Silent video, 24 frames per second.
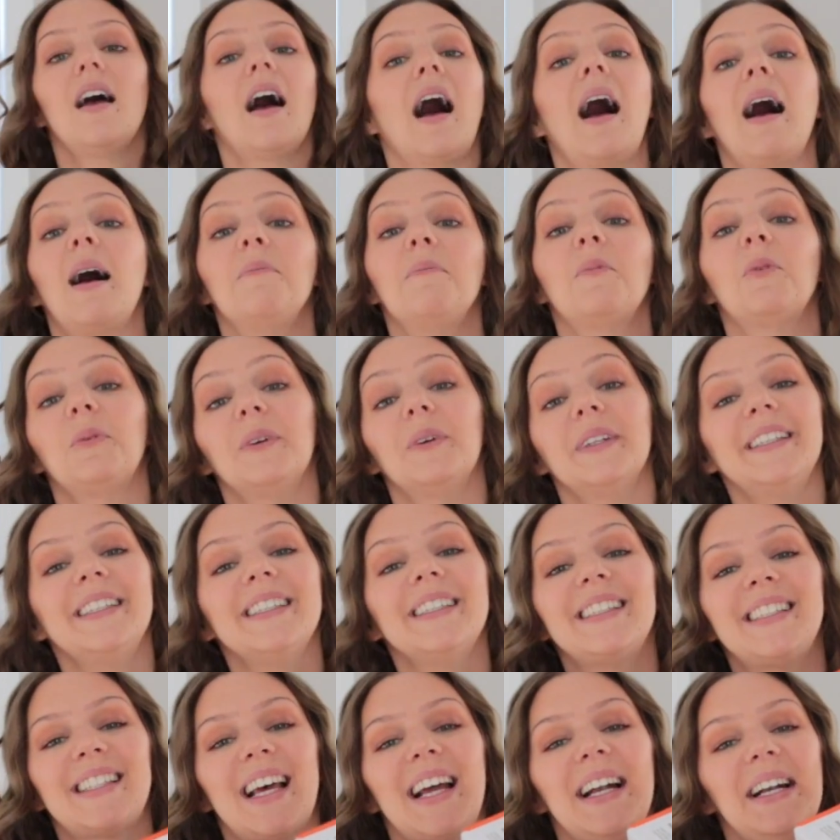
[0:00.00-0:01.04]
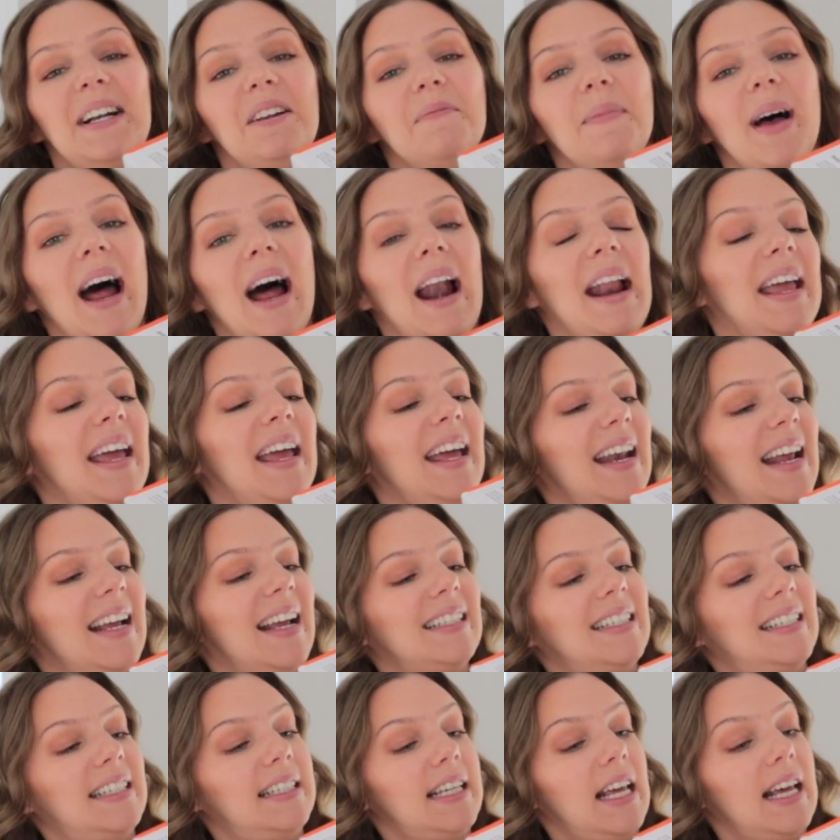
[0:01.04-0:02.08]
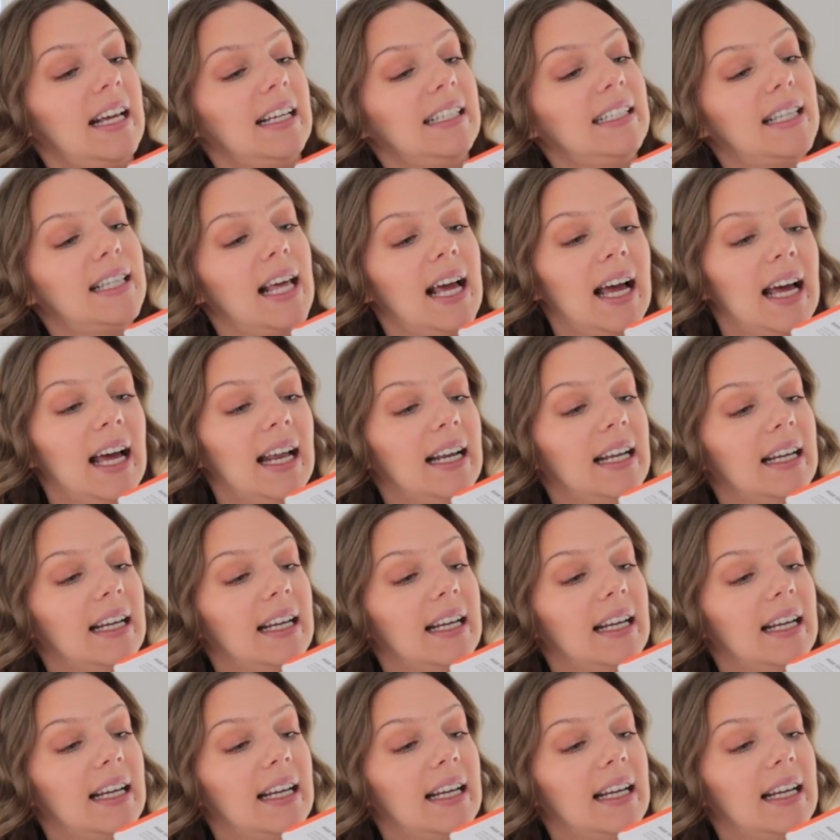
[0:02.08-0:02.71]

I'm really excited about it. It says that